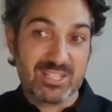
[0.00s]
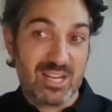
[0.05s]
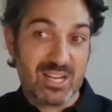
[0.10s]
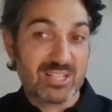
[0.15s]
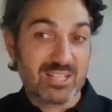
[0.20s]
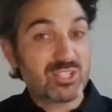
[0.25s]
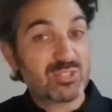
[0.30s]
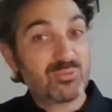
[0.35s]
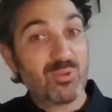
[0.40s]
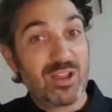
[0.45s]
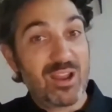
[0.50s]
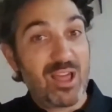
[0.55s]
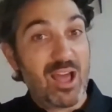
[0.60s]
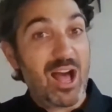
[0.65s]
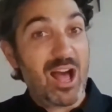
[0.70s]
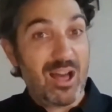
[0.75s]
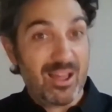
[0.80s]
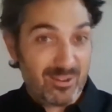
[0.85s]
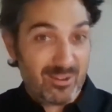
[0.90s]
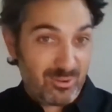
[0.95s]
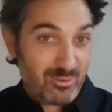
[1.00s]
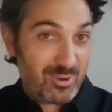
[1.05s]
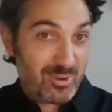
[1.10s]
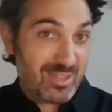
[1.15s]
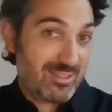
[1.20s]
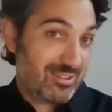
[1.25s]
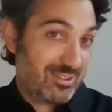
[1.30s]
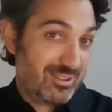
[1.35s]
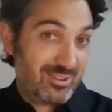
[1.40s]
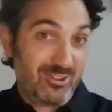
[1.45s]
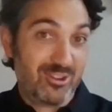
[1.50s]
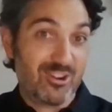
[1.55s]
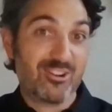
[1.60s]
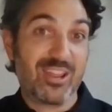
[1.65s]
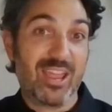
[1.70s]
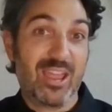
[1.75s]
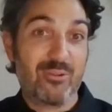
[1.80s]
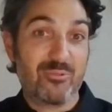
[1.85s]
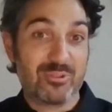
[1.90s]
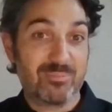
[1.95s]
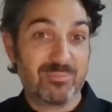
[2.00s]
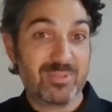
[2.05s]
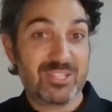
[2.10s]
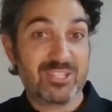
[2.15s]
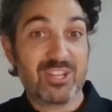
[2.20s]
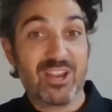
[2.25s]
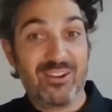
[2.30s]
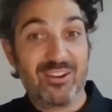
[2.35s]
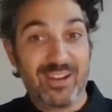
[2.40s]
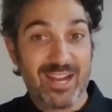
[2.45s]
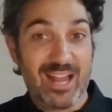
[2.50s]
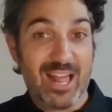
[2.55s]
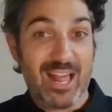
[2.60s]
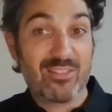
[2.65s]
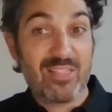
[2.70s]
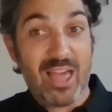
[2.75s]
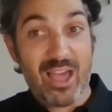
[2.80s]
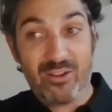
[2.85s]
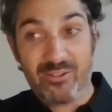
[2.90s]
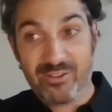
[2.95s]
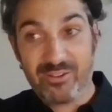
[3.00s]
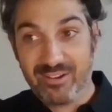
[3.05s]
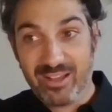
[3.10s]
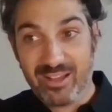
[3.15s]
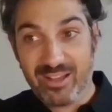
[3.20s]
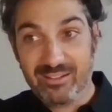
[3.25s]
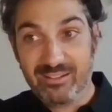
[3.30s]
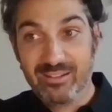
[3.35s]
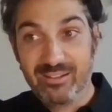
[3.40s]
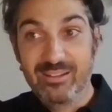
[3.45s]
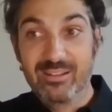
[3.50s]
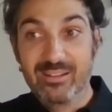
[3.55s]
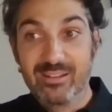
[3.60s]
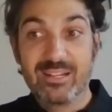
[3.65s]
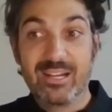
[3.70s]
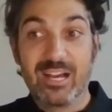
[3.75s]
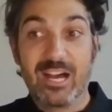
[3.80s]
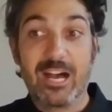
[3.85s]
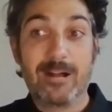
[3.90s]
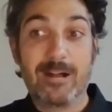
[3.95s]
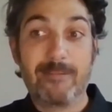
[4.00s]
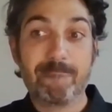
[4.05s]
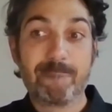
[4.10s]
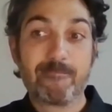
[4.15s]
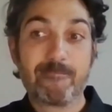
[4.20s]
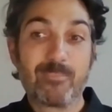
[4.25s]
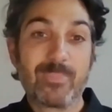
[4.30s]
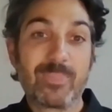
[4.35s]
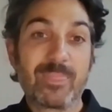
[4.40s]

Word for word: and I just want to honor whether you're okay with me sharing it out loud or not. Um,